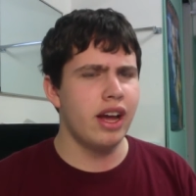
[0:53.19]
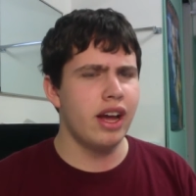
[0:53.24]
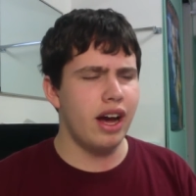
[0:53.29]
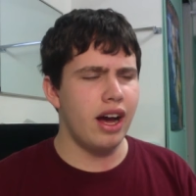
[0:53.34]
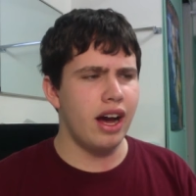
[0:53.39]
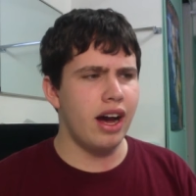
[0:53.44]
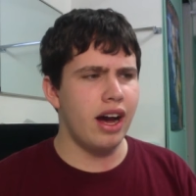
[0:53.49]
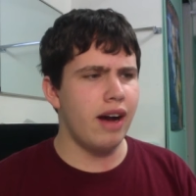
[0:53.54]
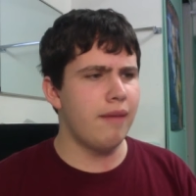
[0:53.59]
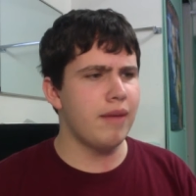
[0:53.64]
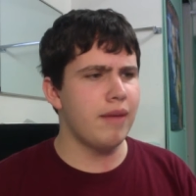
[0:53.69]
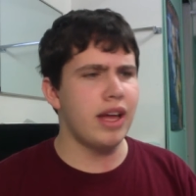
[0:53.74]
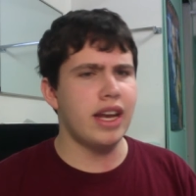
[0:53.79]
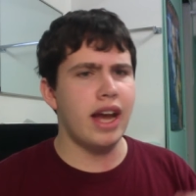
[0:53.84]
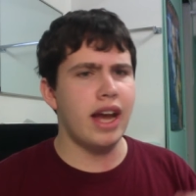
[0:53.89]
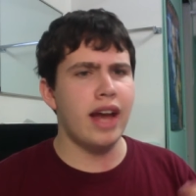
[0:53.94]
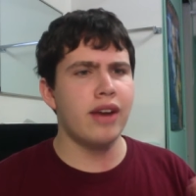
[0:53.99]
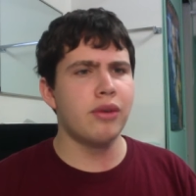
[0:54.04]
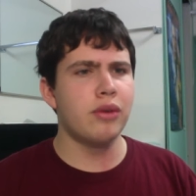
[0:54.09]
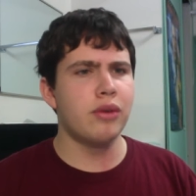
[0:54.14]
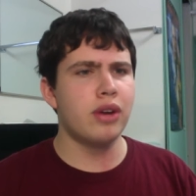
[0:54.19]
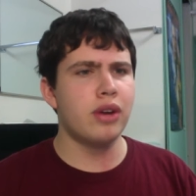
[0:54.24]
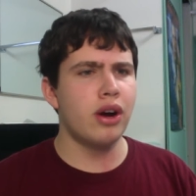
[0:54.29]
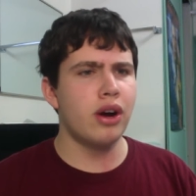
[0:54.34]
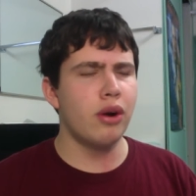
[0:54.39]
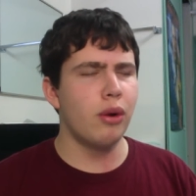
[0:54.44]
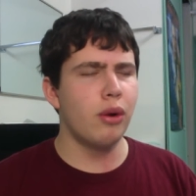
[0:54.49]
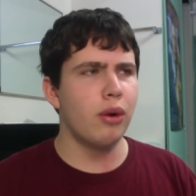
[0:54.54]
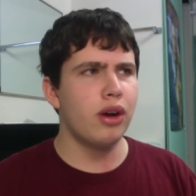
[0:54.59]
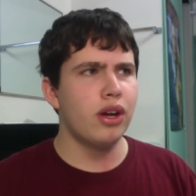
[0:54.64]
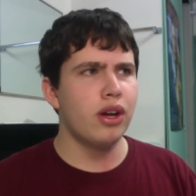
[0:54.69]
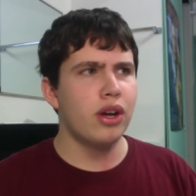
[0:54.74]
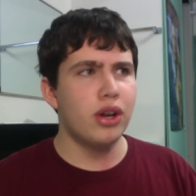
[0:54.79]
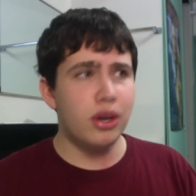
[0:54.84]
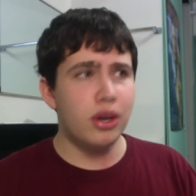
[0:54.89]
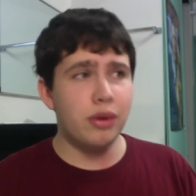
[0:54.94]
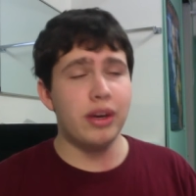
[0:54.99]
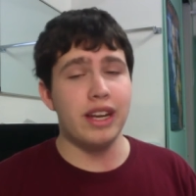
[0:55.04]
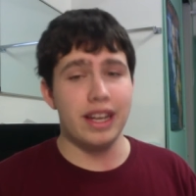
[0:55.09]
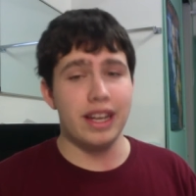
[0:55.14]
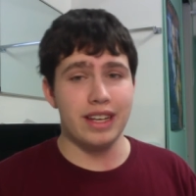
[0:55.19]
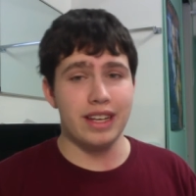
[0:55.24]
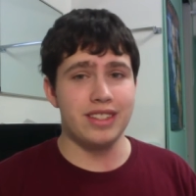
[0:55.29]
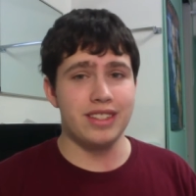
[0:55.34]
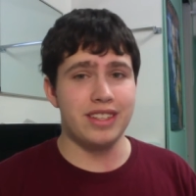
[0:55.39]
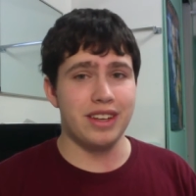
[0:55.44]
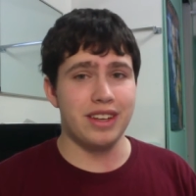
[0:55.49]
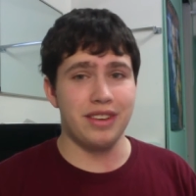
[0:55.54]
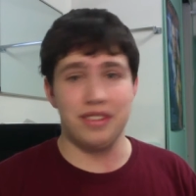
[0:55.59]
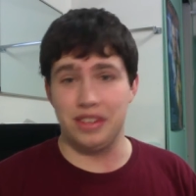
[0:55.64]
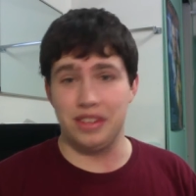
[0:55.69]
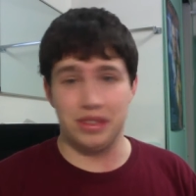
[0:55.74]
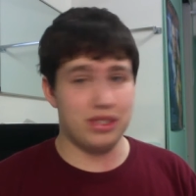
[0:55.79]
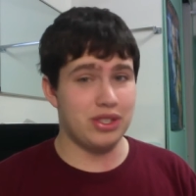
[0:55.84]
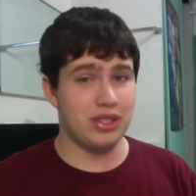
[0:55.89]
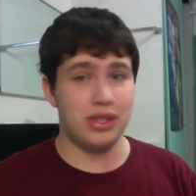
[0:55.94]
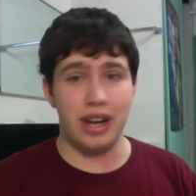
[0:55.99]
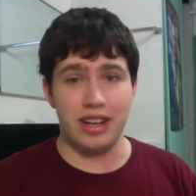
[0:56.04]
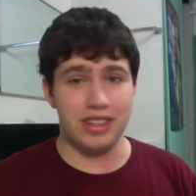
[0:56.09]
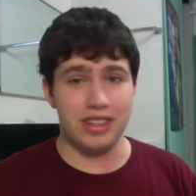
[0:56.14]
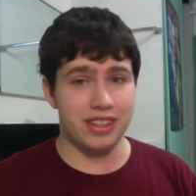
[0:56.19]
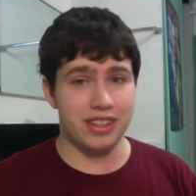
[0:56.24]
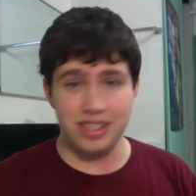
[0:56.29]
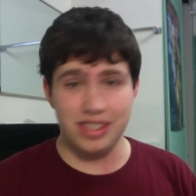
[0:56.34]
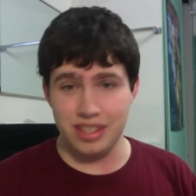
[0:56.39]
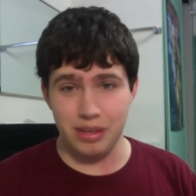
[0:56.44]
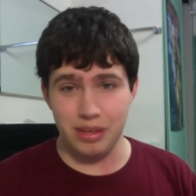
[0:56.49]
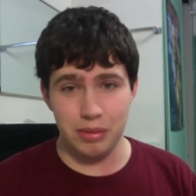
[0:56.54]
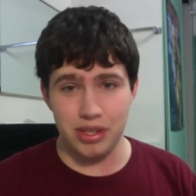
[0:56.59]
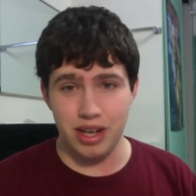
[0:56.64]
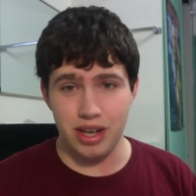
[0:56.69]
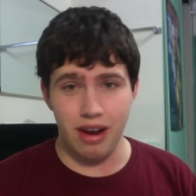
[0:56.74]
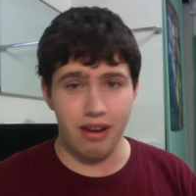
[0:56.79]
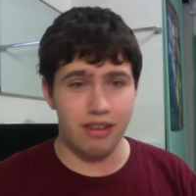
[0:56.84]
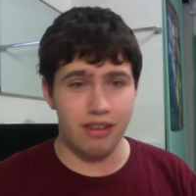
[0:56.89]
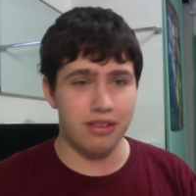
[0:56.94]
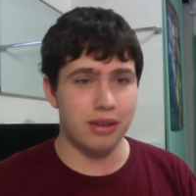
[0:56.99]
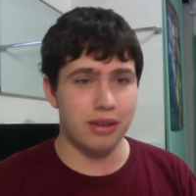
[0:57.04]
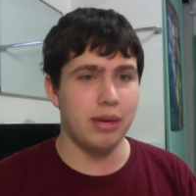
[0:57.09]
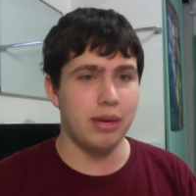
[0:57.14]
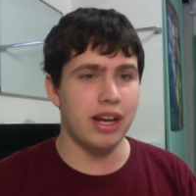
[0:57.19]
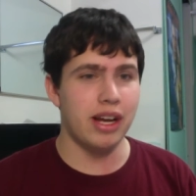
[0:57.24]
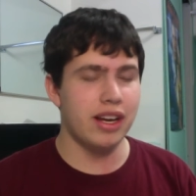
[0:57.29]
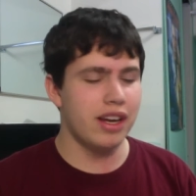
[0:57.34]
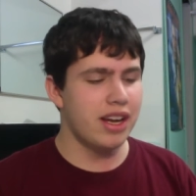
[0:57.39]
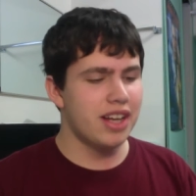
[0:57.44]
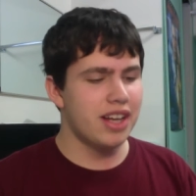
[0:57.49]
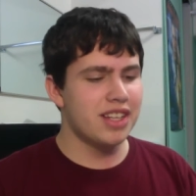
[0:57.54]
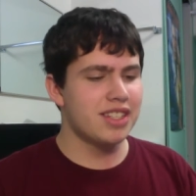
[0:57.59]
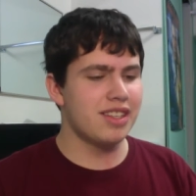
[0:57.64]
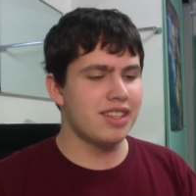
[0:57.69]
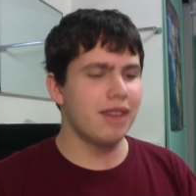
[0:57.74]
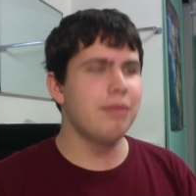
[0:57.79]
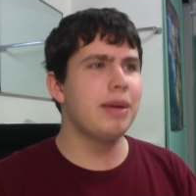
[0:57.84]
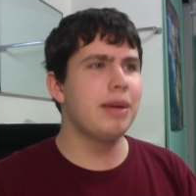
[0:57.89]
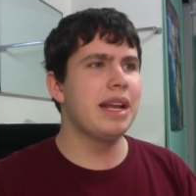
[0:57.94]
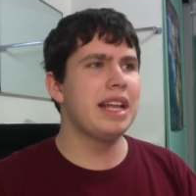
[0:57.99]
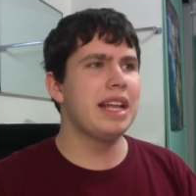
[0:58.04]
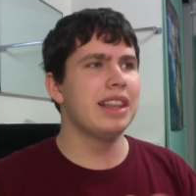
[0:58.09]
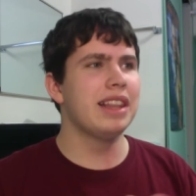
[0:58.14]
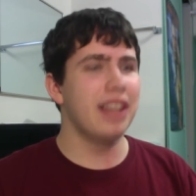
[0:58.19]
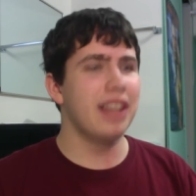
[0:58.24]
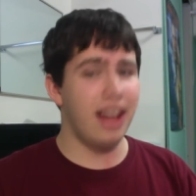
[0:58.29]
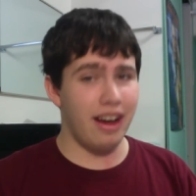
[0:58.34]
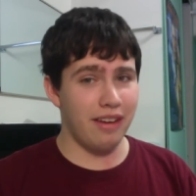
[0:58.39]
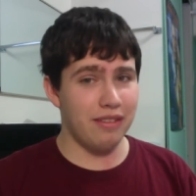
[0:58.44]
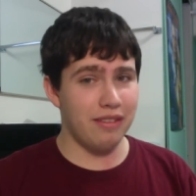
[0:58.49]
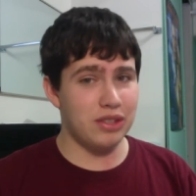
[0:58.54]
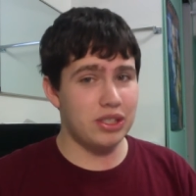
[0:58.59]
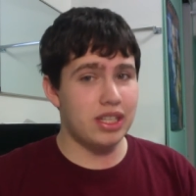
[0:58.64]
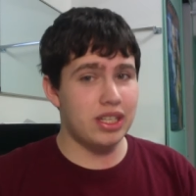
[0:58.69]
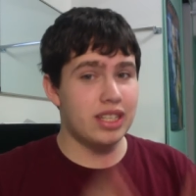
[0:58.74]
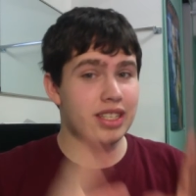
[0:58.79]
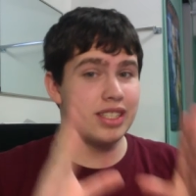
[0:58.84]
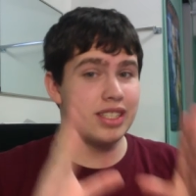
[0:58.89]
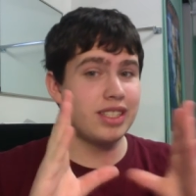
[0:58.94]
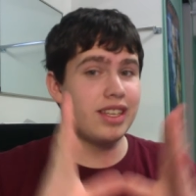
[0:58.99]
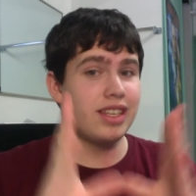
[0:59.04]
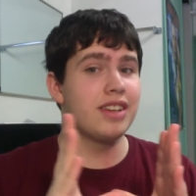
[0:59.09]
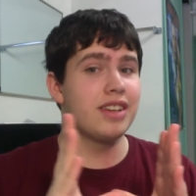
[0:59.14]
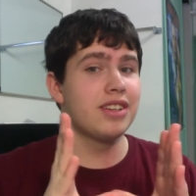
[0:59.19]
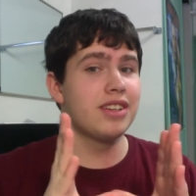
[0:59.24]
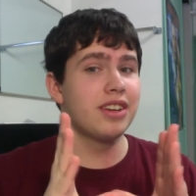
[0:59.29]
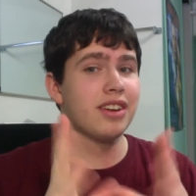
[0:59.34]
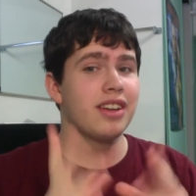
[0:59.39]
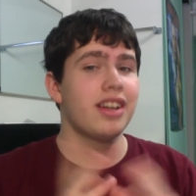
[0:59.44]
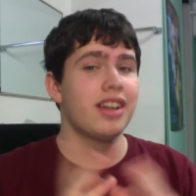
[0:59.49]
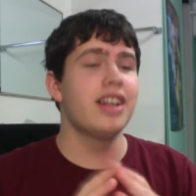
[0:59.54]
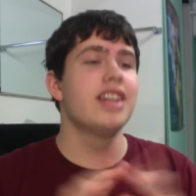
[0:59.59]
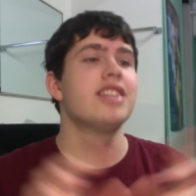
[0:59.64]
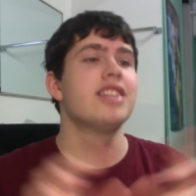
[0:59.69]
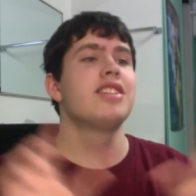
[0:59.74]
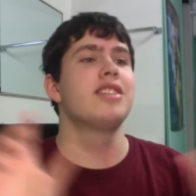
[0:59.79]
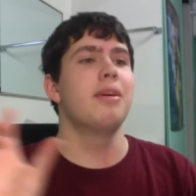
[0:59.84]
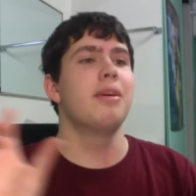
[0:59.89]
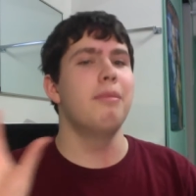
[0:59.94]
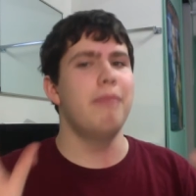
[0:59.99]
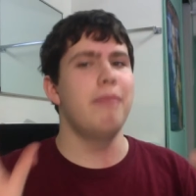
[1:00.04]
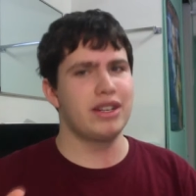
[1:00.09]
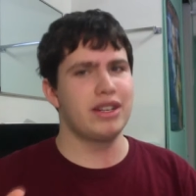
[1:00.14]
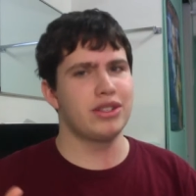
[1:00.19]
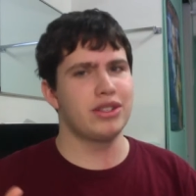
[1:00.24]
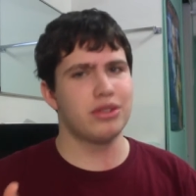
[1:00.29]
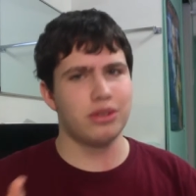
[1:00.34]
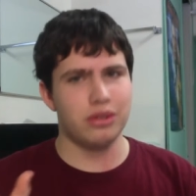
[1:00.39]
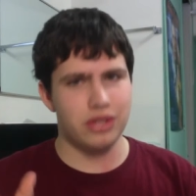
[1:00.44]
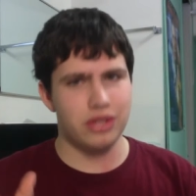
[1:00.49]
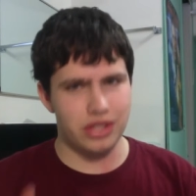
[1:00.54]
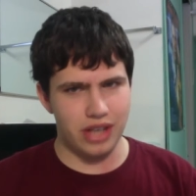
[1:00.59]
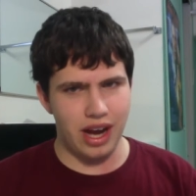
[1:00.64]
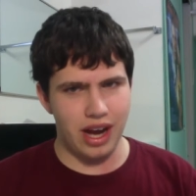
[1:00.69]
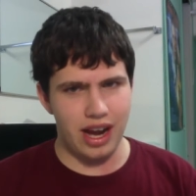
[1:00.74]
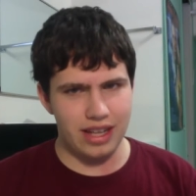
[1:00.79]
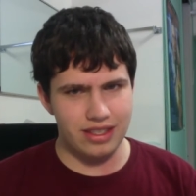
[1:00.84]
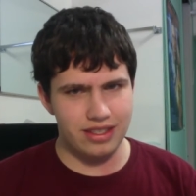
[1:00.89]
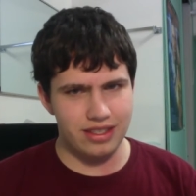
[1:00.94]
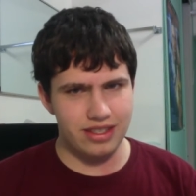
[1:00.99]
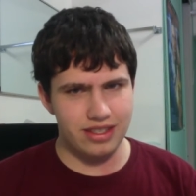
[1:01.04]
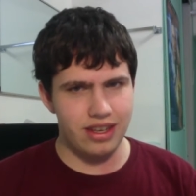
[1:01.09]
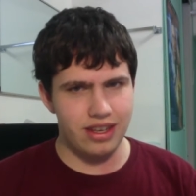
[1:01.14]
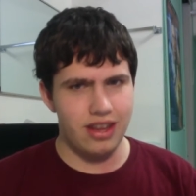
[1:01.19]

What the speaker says: And I don't know who it is, if it's the director or the cinematographer, but somebody loves centered, symmetrical shots.